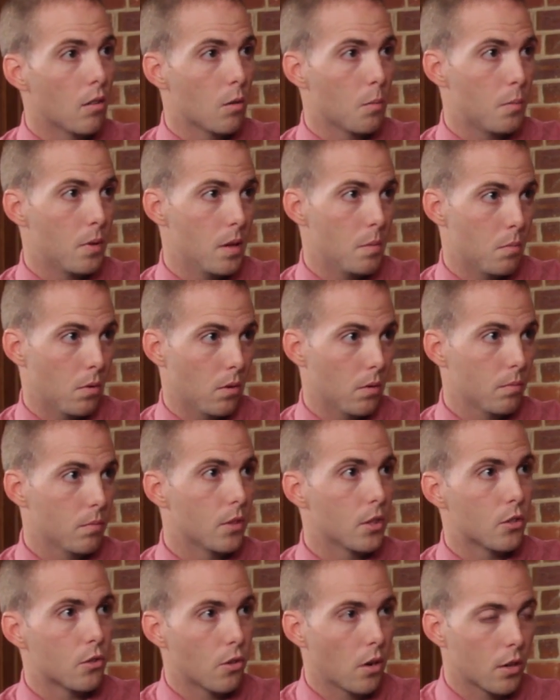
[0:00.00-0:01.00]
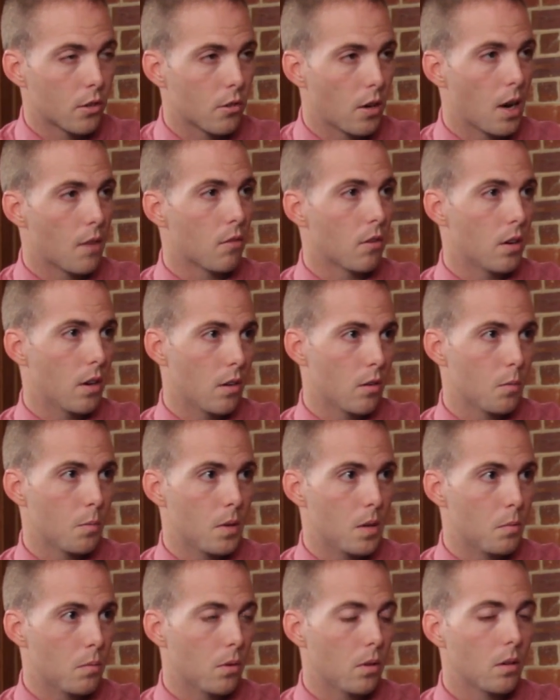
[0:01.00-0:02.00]
other people, the truck driver and other
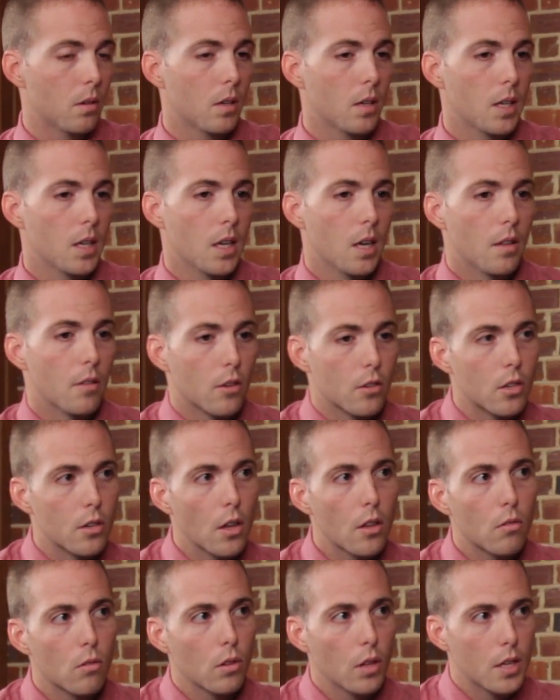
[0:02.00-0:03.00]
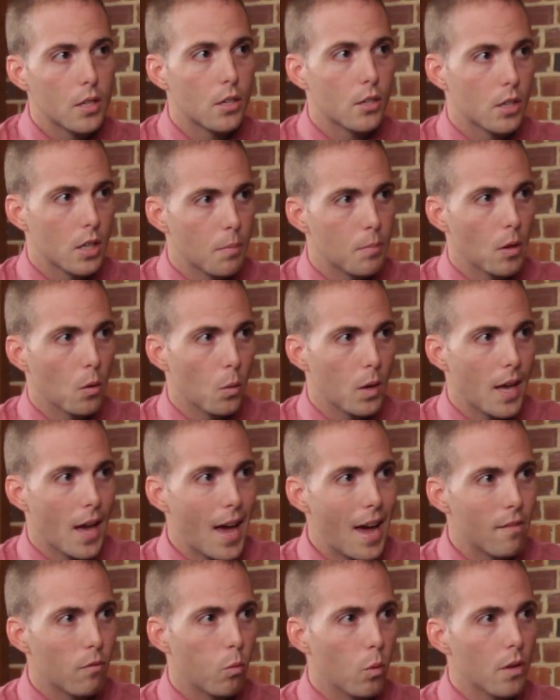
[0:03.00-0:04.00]
people. There's another relationship that we
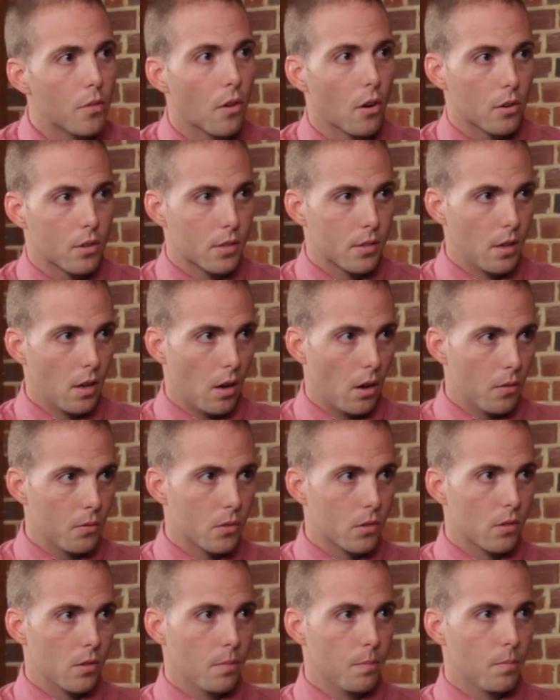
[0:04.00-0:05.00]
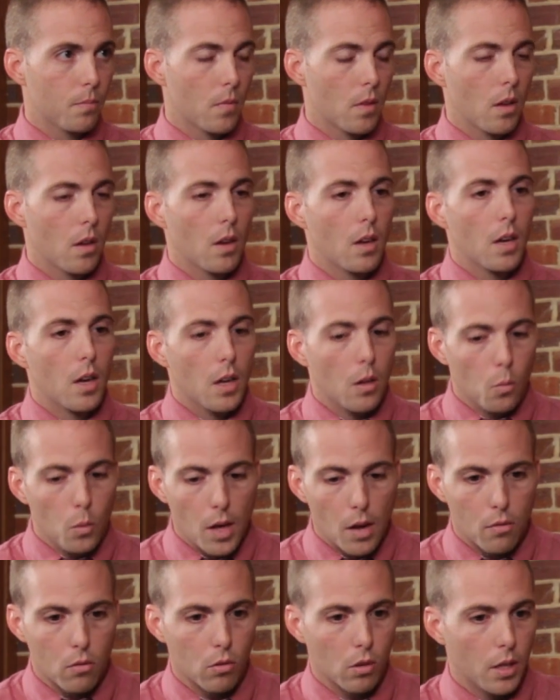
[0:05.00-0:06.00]
have with ourselves. And
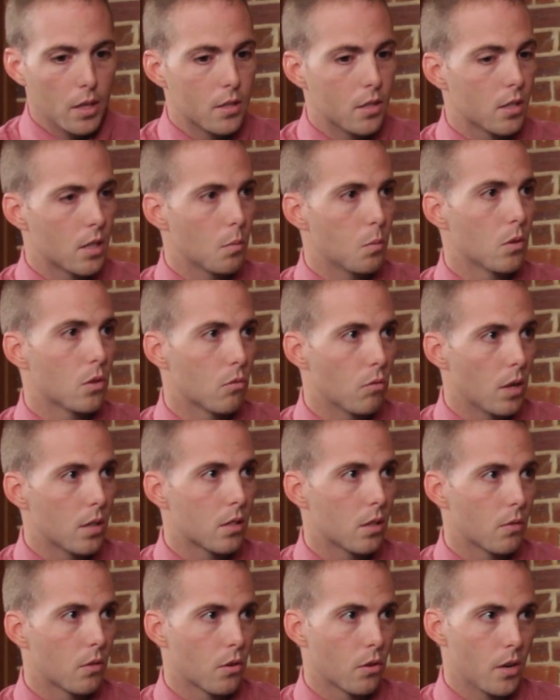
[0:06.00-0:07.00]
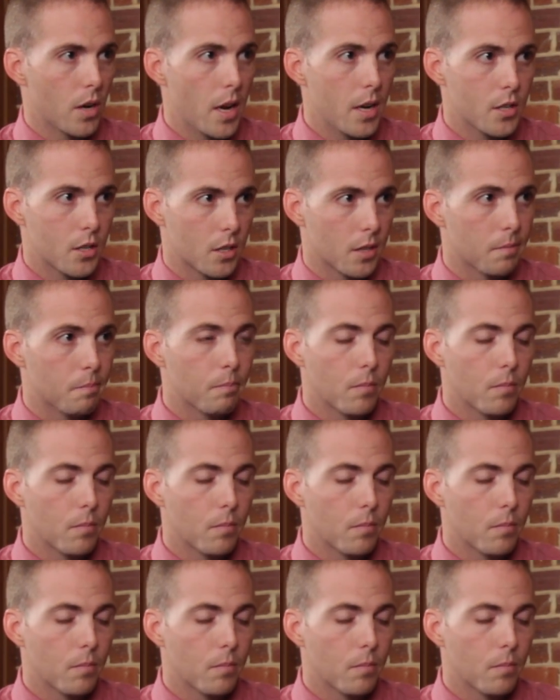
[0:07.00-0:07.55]
we have a relationship with the rest of creation.